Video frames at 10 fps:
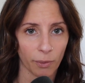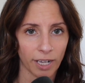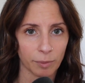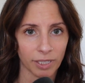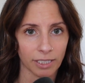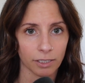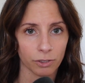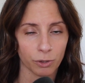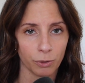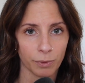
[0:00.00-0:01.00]
anybody
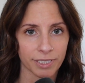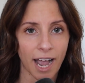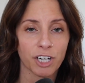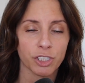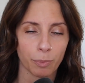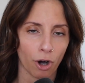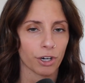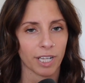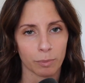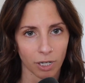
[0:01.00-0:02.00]
who was actually part
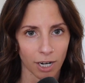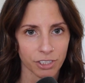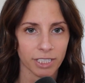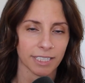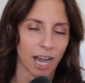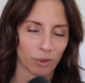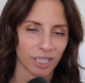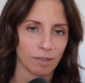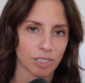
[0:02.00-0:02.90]
of that project and how it came